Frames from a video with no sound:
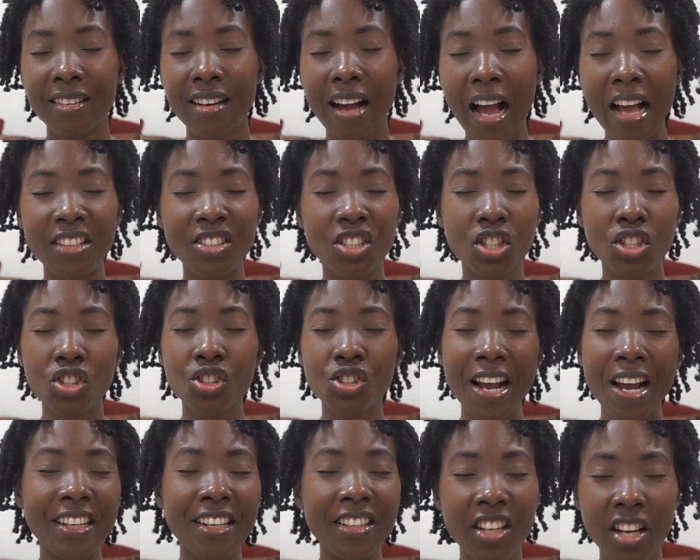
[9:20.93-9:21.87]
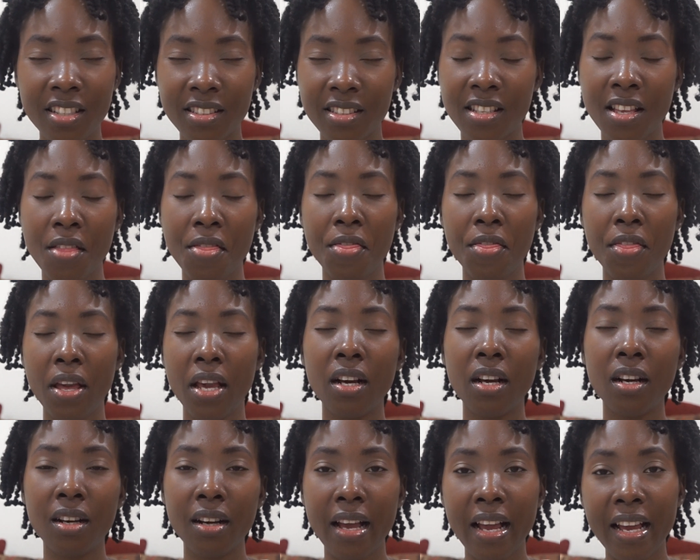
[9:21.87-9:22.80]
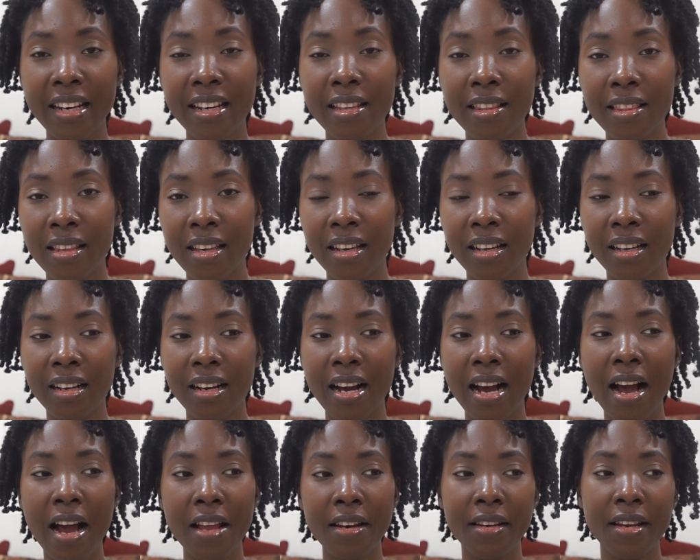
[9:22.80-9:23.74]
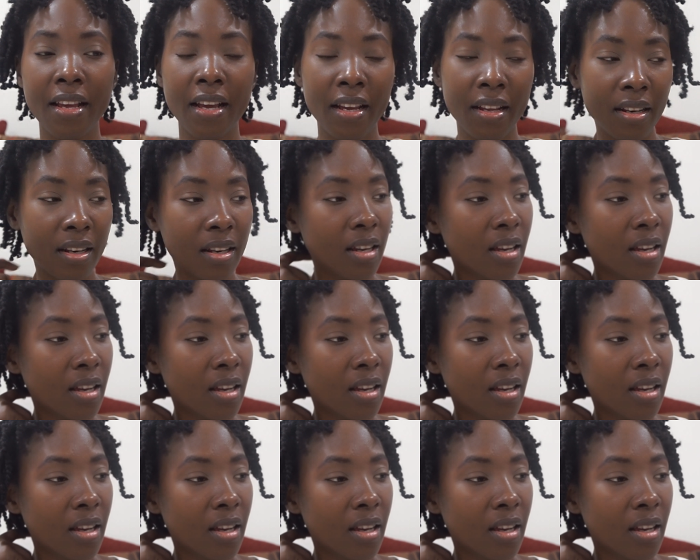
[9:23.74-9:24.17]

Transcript: I just tried not to think anything, and then